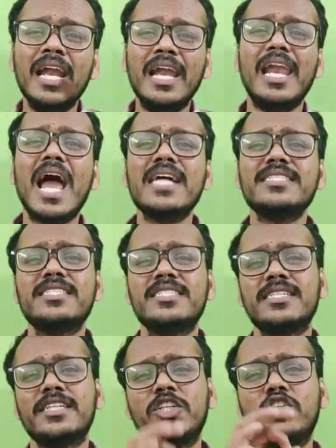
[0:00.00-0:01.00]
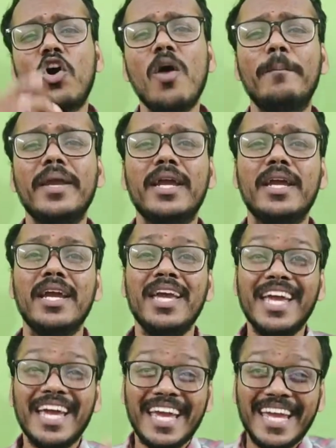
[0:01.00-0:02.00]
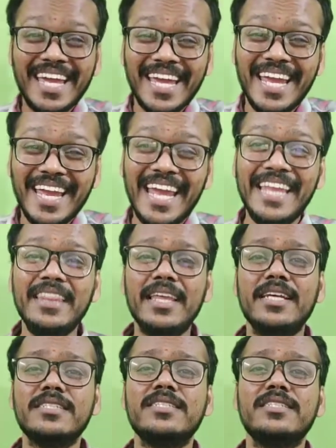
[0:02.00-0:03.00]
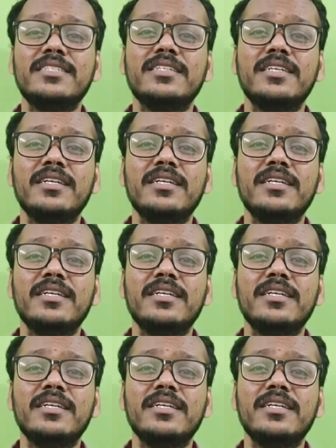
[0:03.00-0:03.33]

Last topic in this